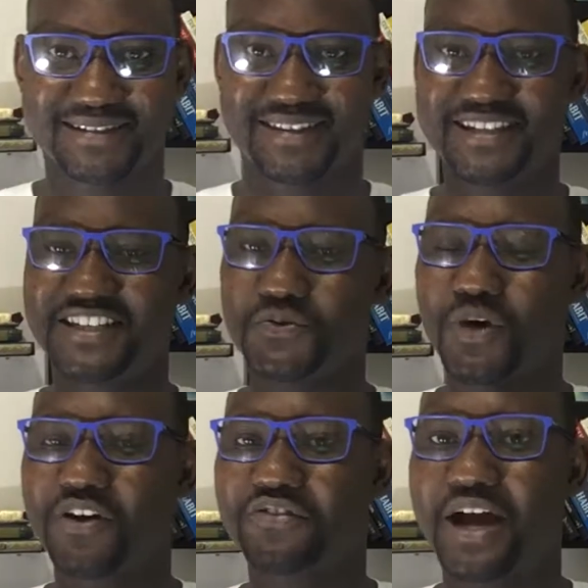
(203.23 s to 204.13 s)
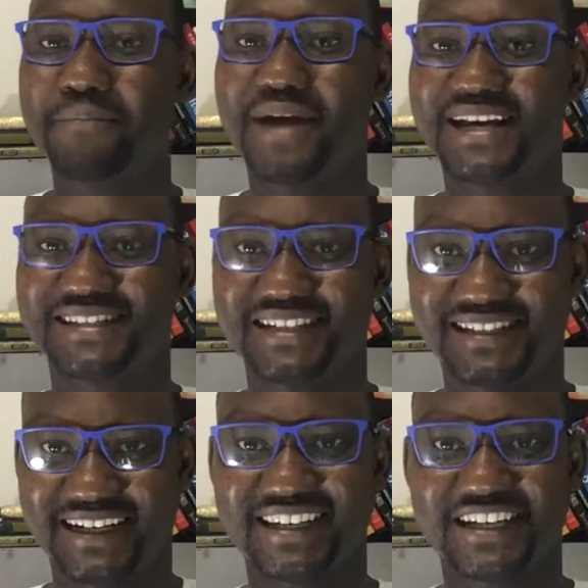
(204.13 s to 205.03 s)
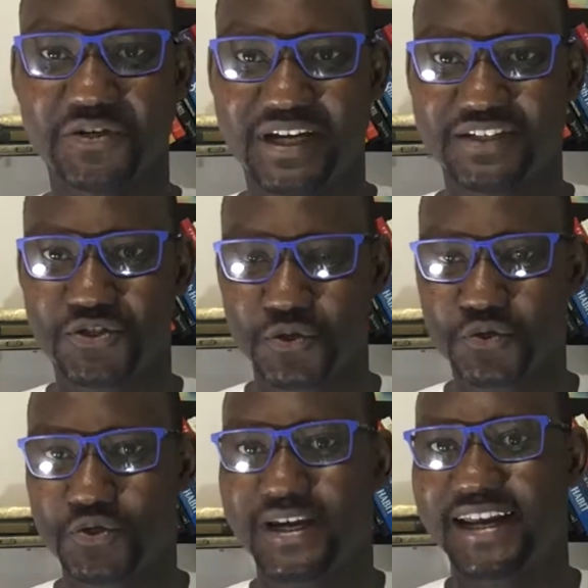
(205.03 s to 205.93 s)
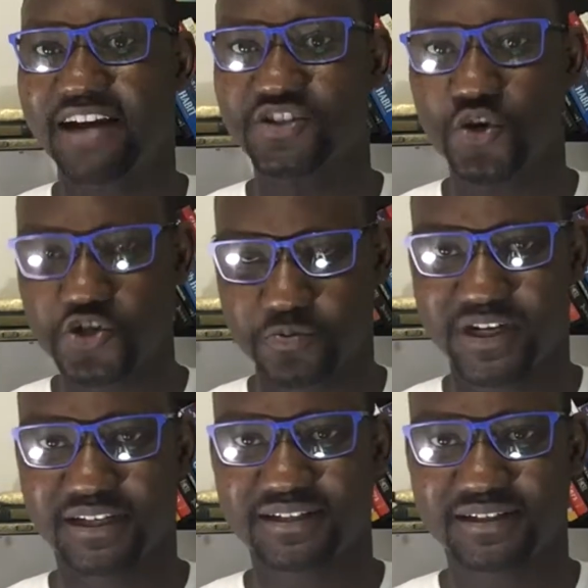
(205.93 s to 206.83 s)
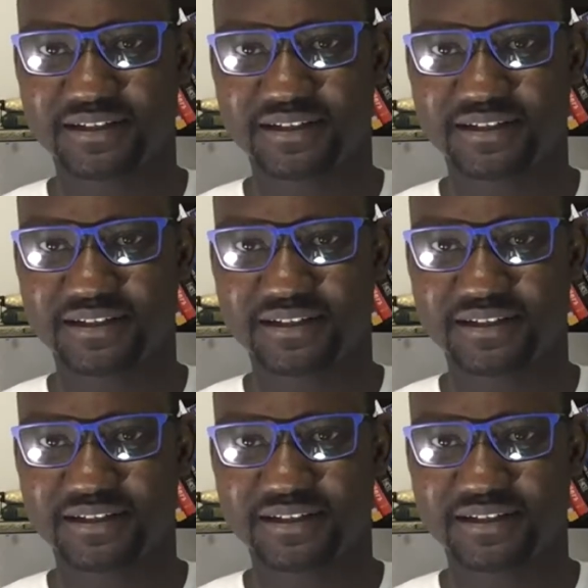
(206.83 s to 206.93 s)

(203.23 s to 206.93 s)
This is one of the amazing techniques you can do to get endorsement